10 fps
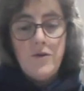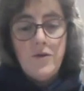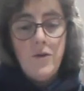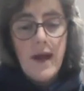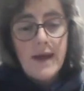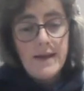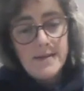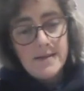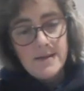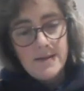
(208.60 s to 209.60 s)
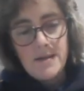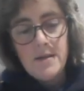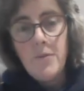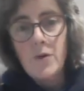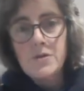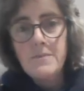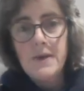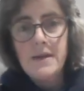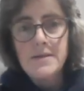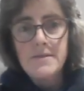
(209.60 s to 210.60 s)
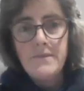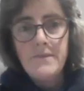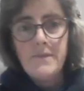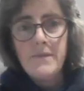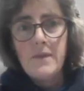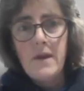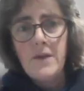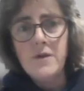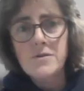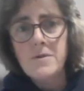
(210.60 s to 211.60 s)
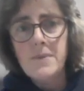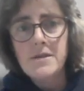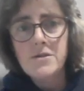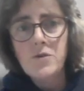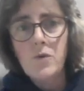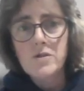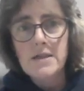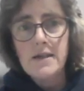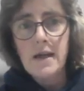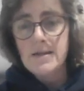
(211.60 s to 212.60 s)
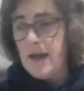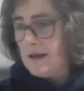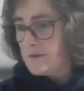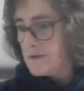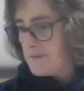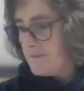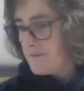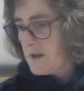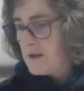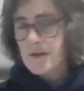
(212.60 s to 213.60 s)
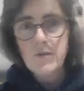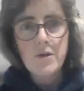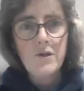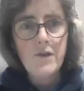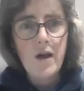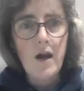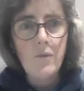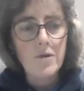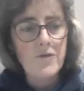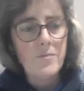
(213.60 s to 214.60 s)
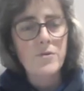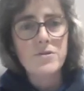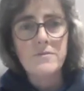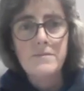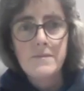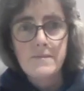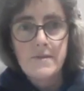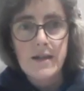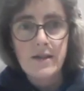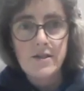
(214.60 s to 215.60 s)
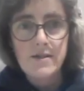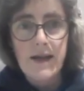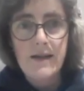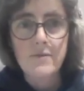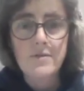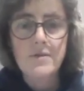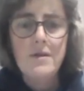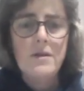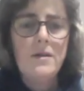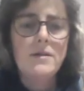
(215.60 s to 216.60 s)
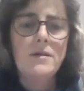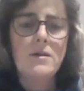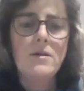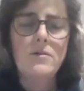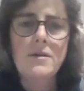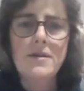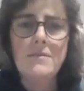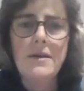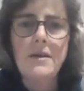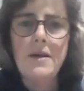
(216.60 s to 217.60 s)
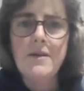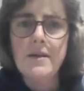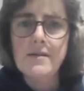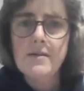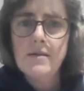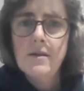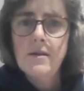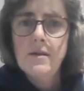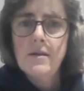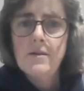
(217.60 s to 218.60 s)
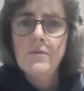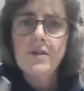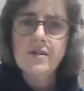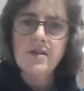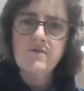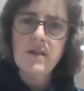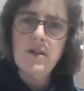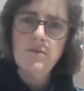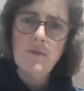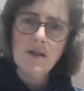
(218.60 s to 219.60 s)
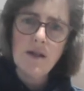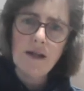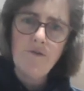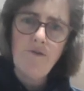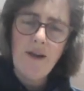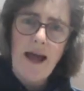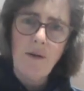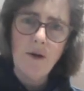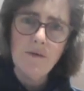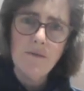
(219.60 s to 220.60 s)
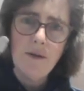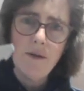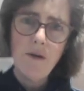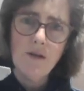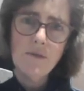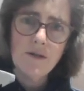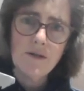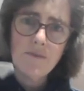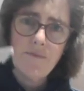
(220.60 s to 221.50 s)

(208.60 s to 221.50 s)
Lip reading: Your eggs sit in the bottom bit, and those are the bits you want to cut out. So when you've cut one of the bottom sections out, it's going to look something like this, which doesn't really look much like a flower at the moment.